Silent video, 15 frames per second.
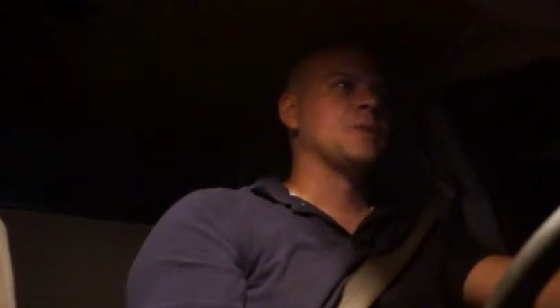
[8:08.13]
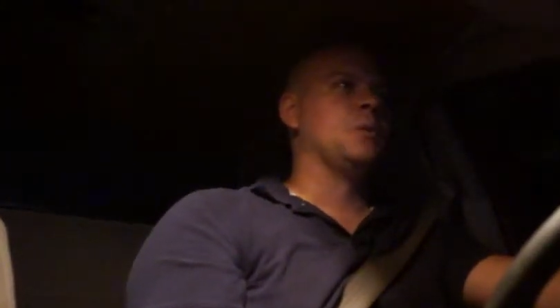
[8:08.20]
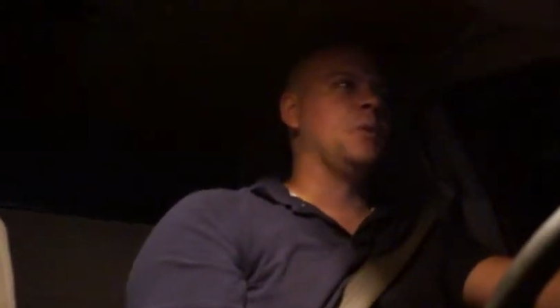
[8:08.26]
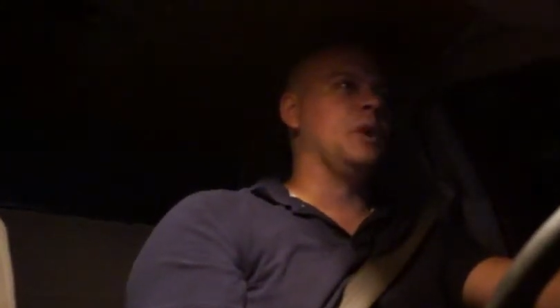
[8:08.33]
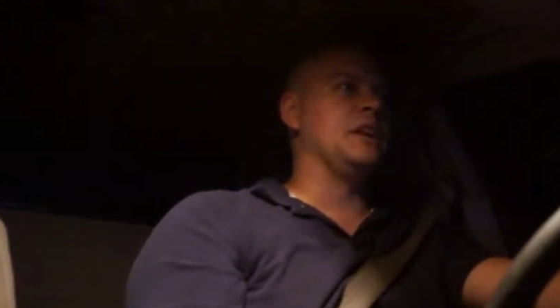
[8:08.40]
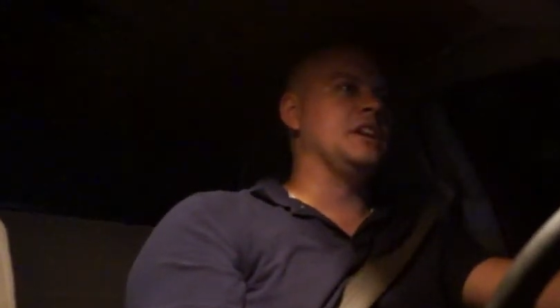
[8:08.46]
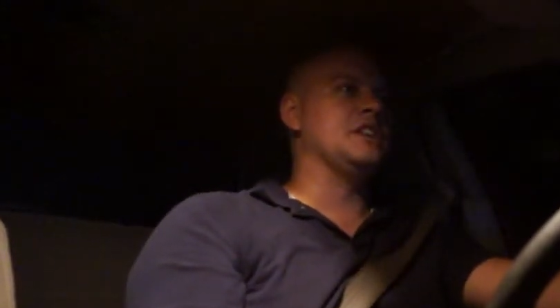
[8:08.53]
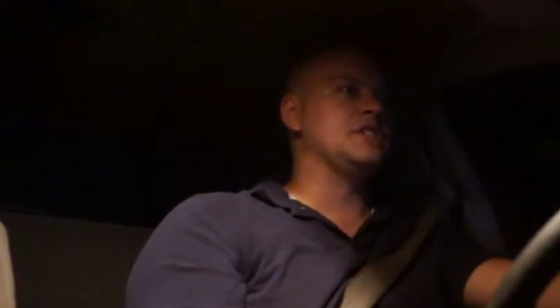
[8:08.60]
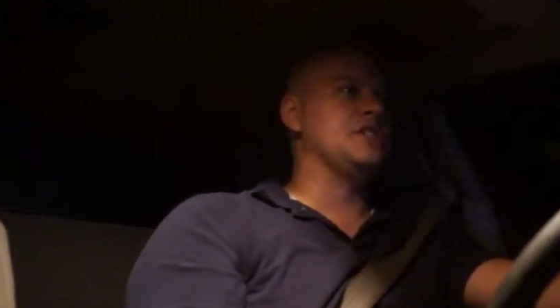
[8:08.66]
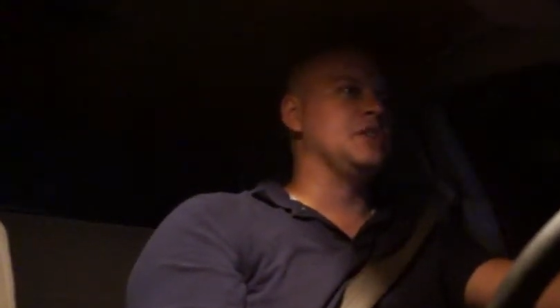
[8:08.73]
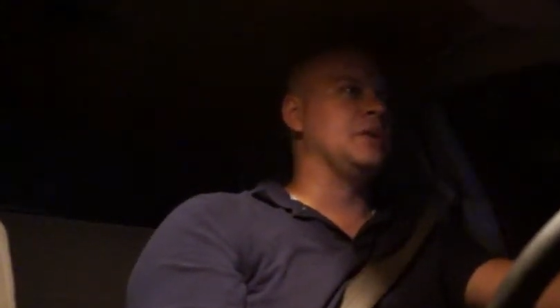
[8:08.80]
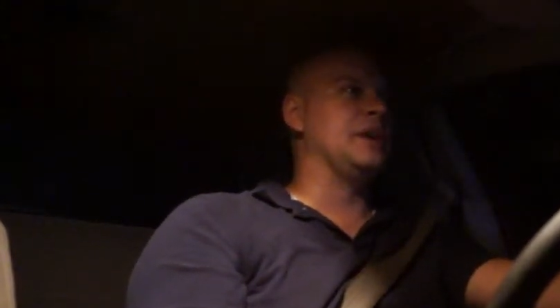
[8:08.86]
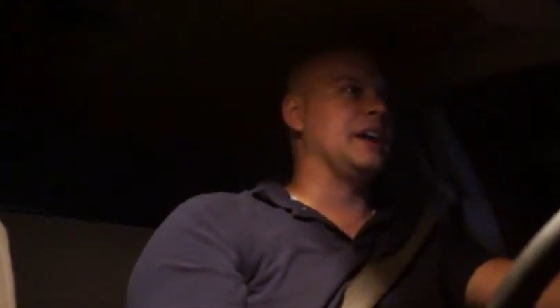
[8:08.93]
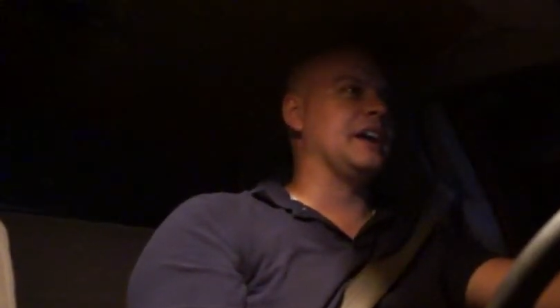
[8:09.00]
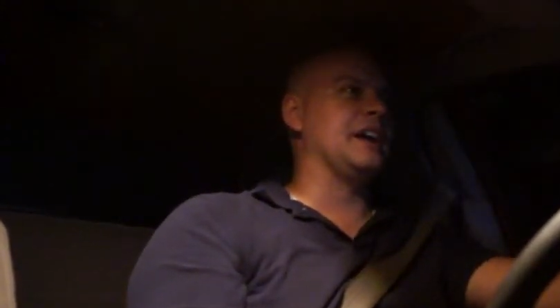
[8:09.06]
what he's
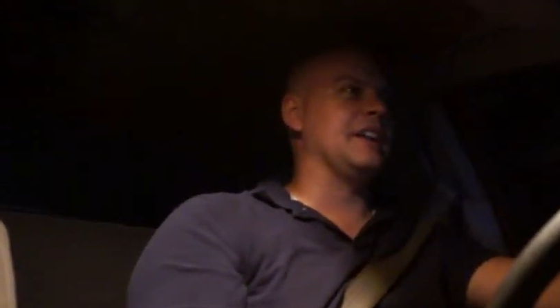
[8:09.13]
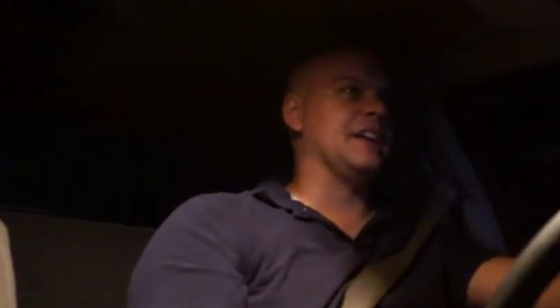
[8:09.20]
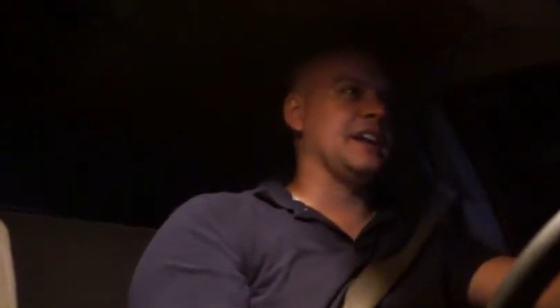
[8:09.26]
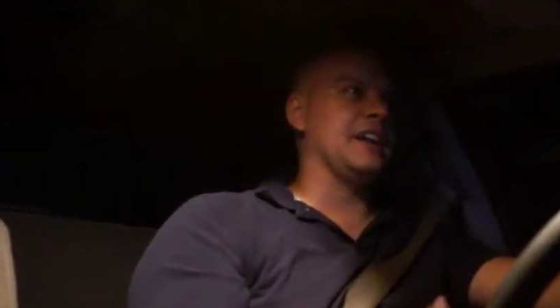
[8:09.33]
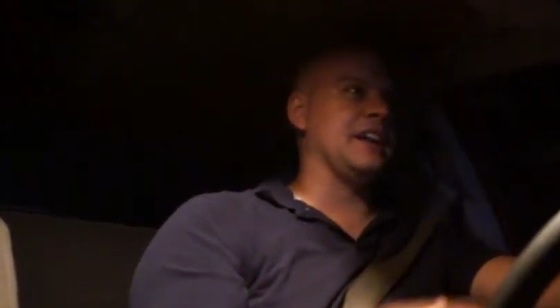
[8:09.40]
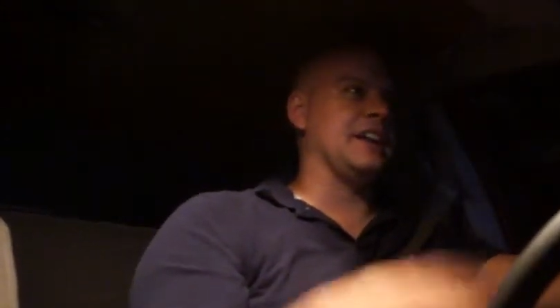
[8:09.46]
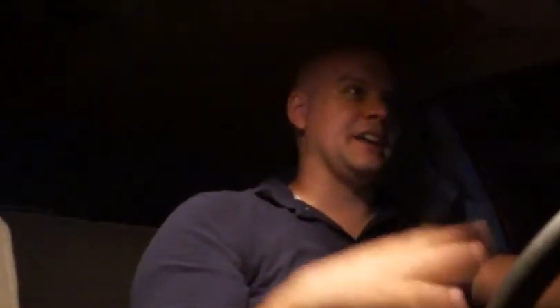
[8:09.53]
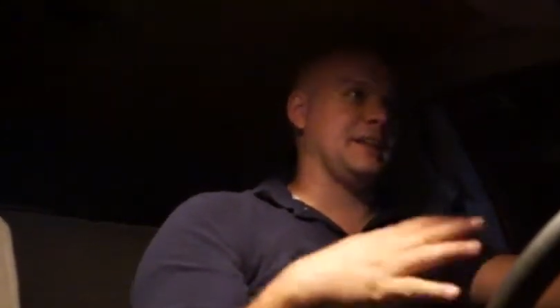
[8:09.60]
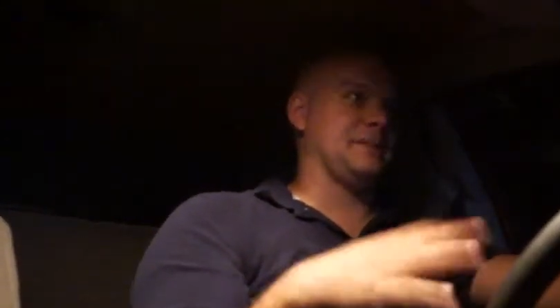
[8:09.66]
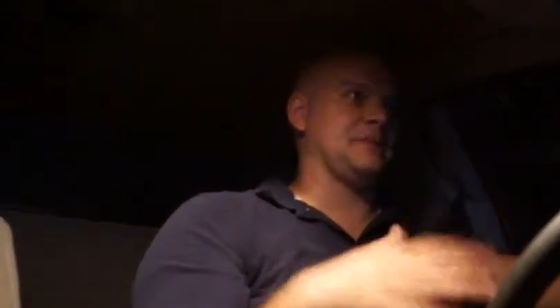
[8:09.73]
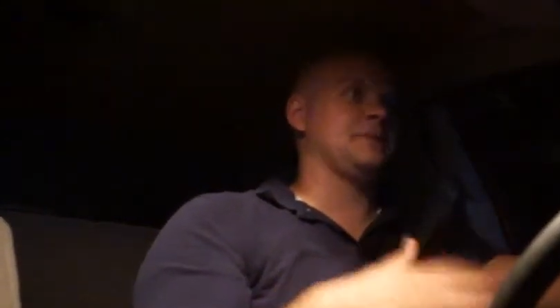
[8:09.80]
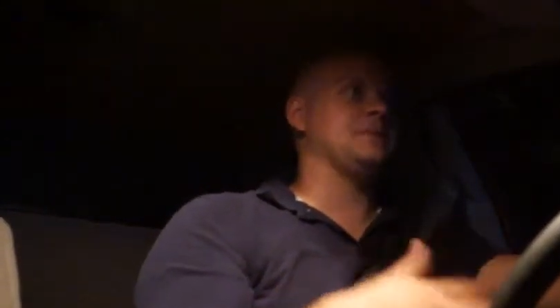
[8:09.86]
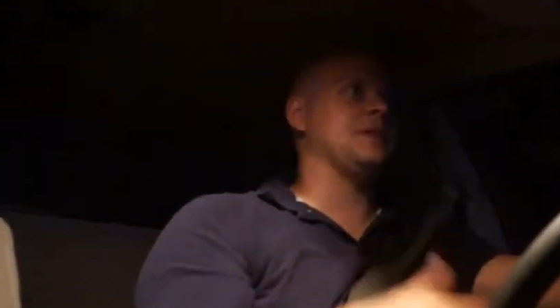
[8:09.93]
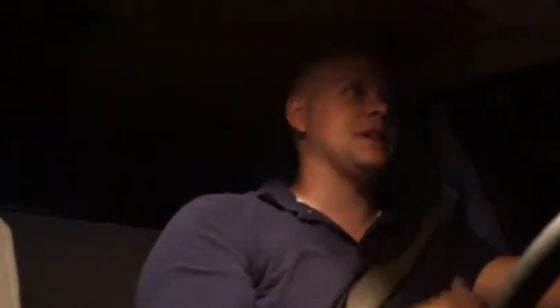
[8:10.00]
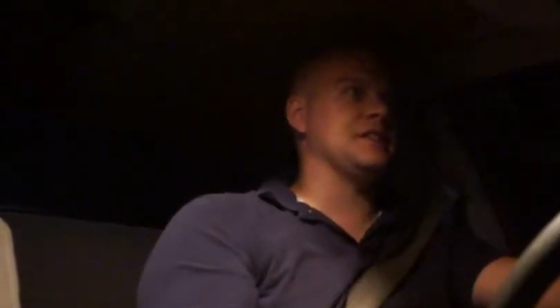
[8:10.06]
doing, like
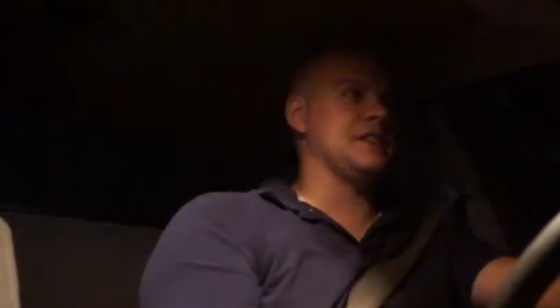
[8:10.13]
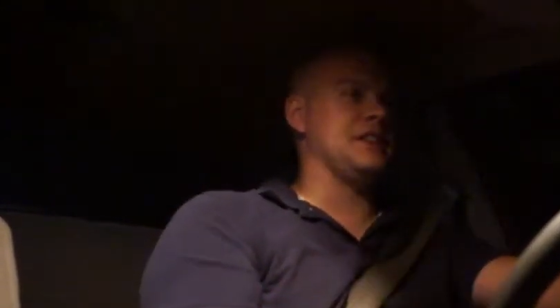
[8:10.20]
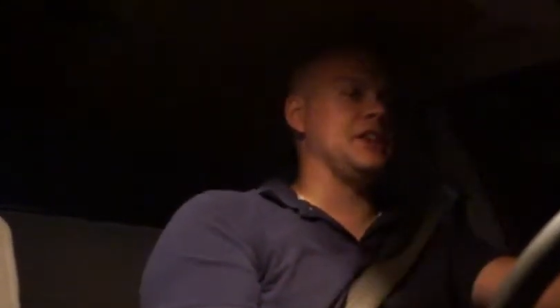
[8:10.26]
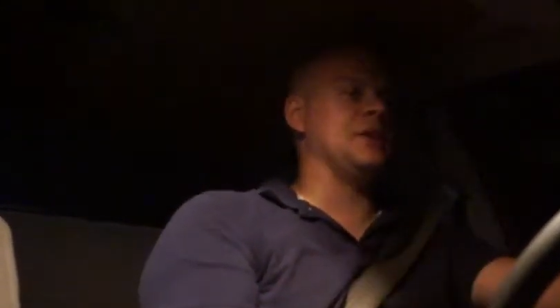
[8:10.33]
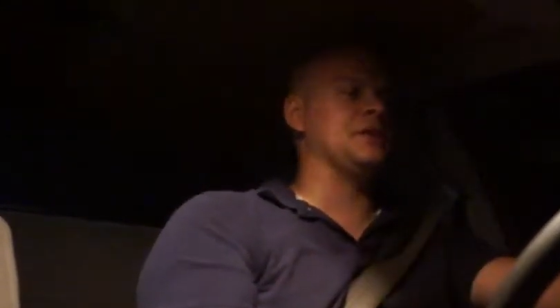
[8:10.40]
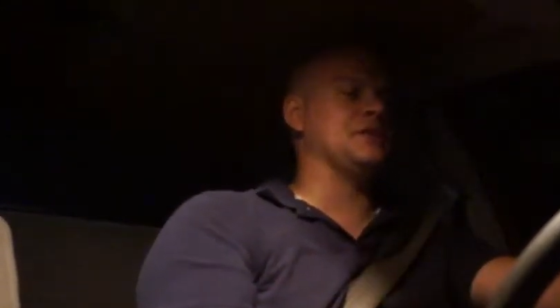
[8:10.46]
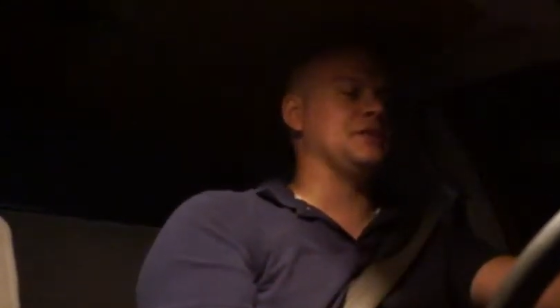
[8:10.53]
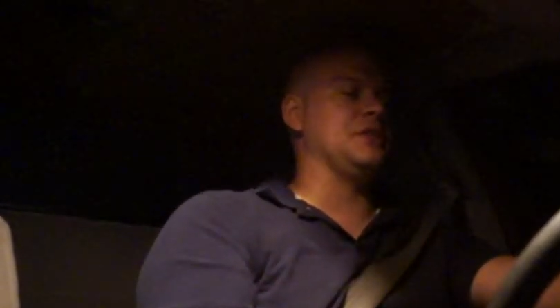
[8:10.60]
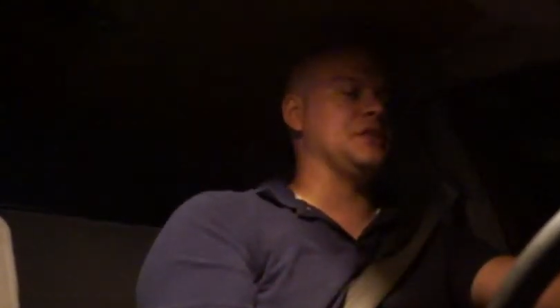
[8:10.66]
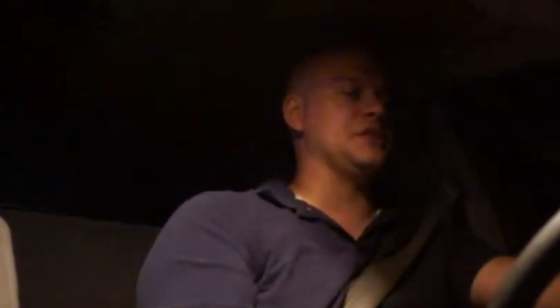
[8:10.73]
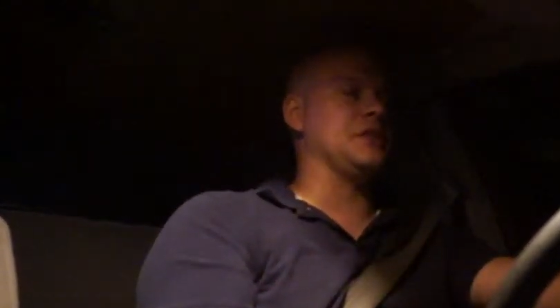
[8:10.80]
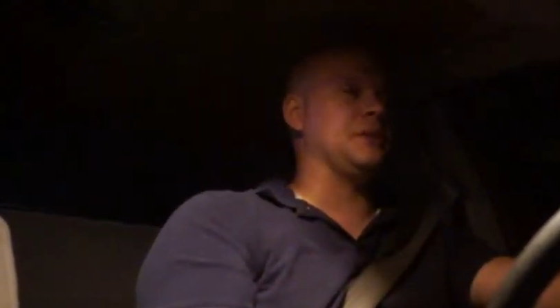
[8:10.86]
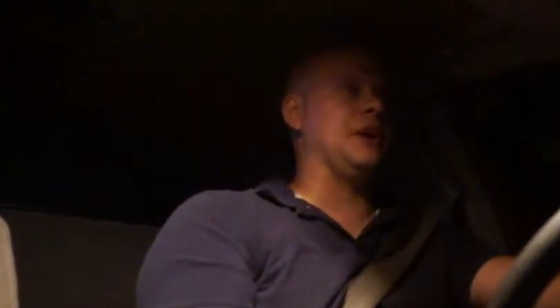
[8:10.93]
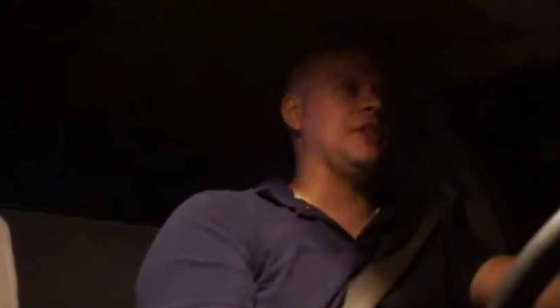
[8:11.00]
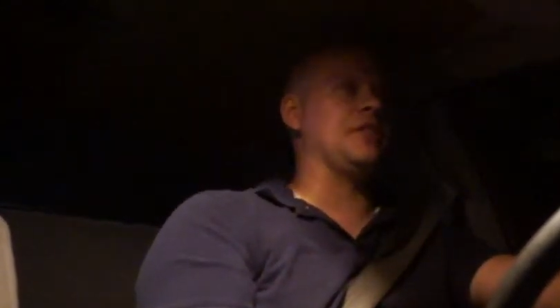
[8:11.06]
just because I know his voice
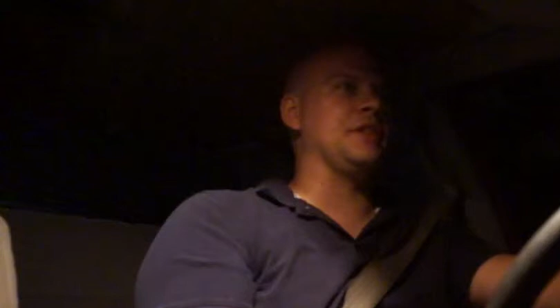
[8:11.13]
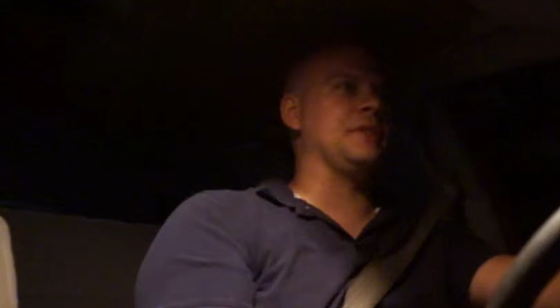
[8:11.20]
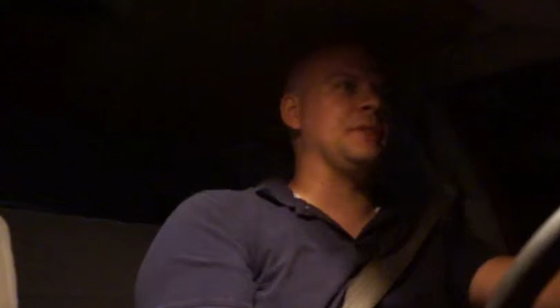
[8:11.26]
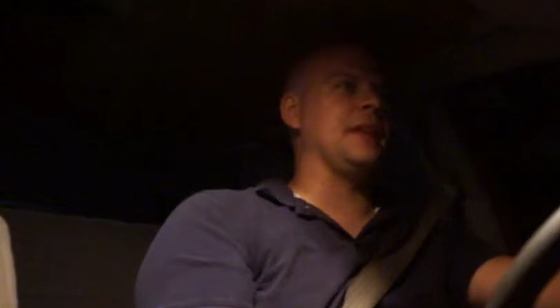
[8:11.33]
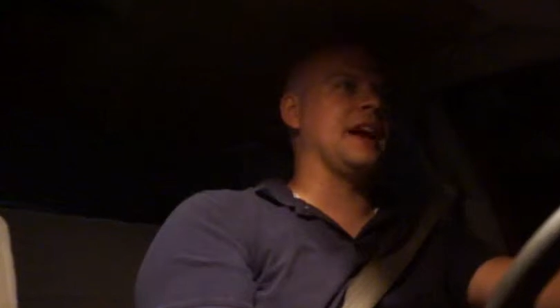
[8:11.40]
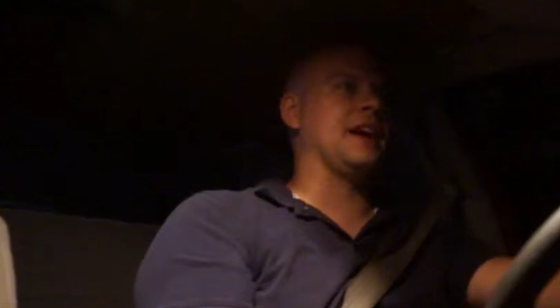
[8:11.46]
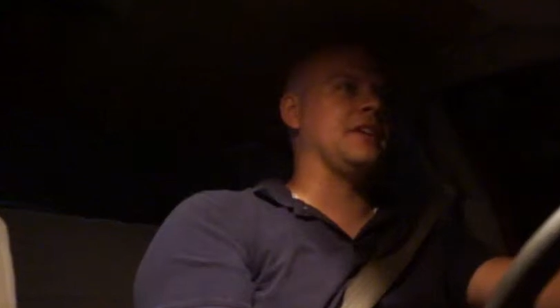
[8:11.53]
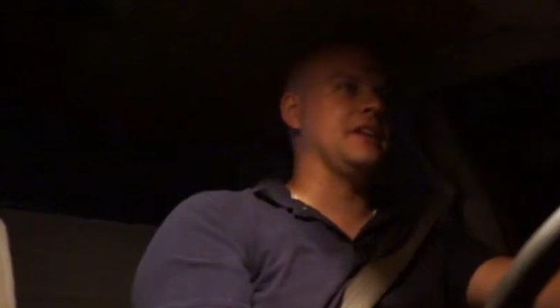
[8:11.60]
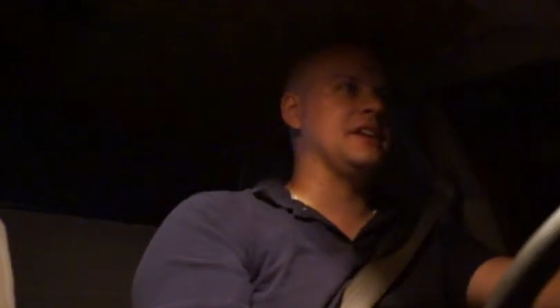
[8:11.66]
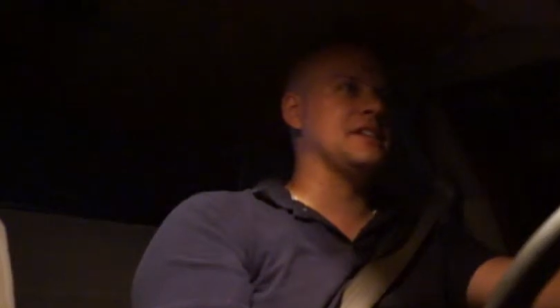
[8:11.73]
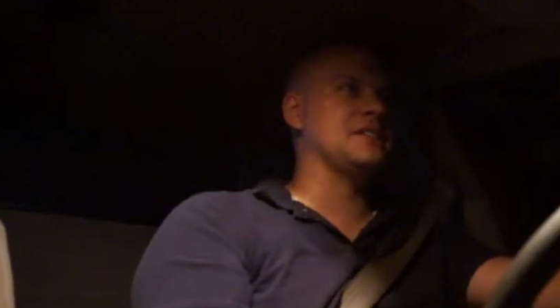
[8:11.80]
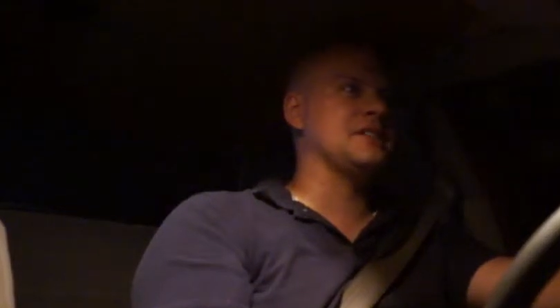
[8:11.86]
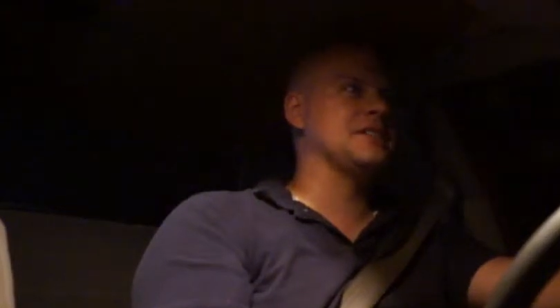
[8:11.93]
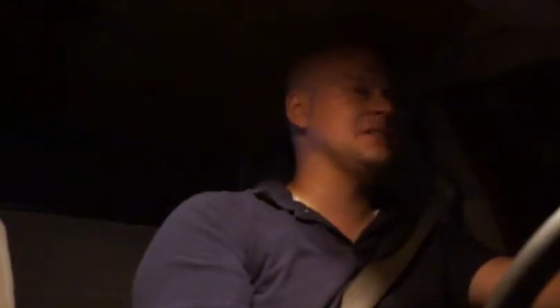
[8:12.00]
so well from The Blacklist.